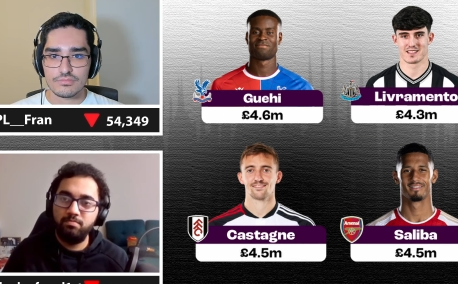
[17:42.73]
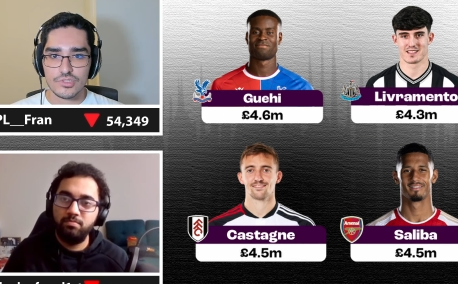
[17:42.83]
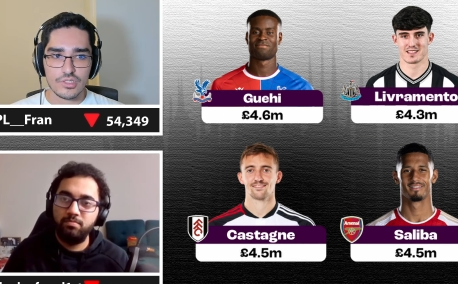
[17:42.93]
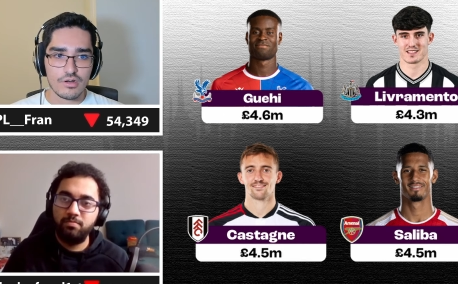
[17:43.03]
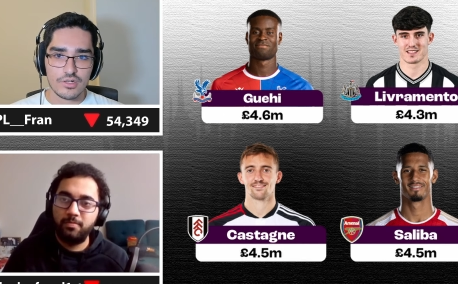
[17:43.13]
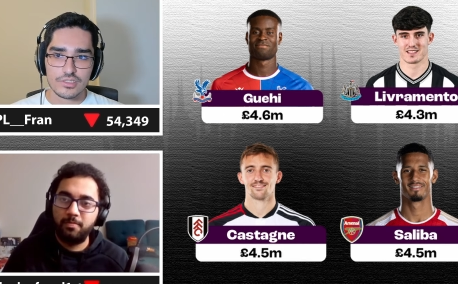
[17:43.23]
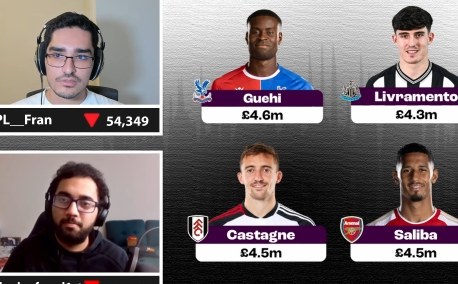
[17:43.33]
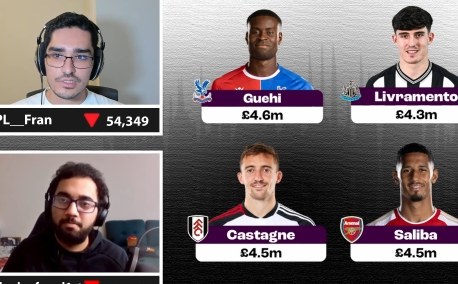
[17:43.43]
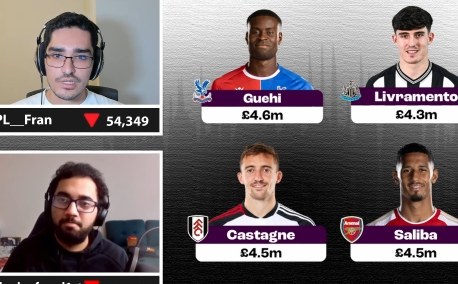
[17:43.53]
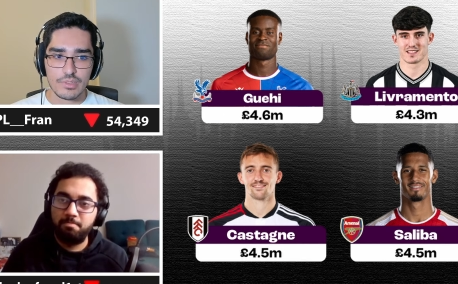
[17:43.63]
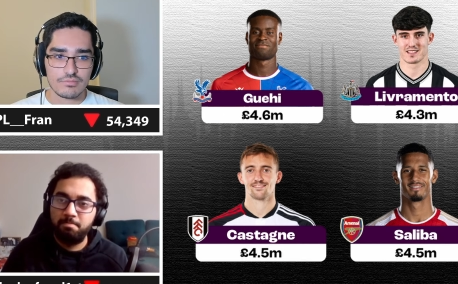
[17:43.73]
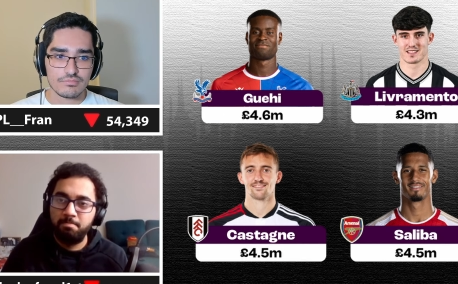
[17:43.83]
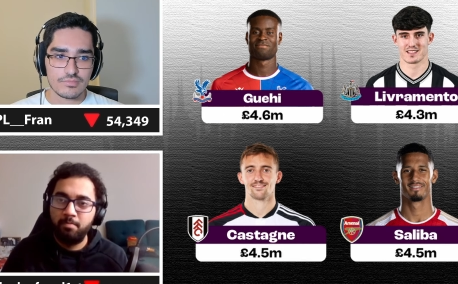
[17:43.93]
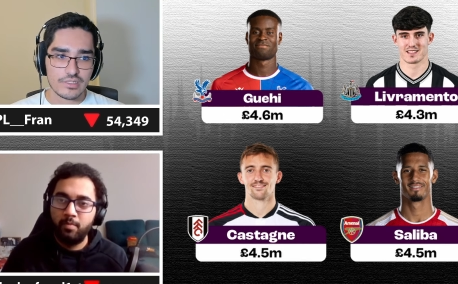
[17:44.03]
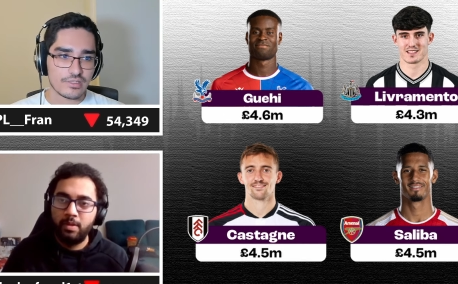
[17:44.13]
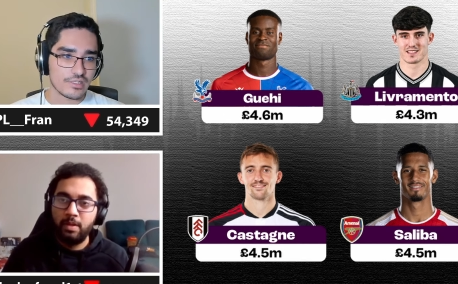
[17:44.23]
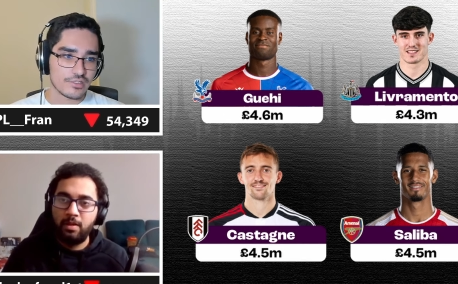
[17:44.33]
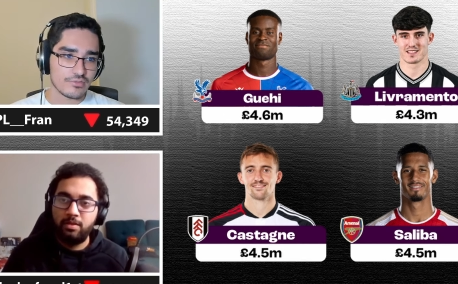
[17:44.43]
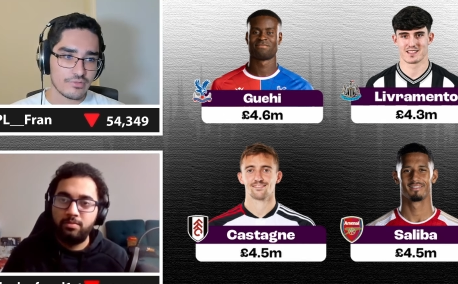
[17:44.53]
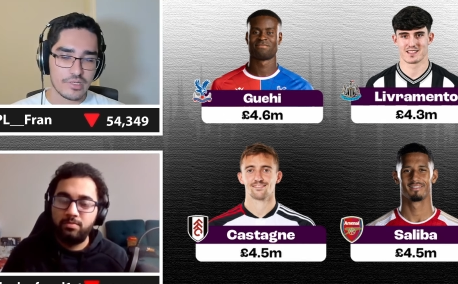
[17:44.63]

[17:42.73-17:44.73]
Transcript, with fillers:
Speaker 1: to the Arsenal team, and it, it's already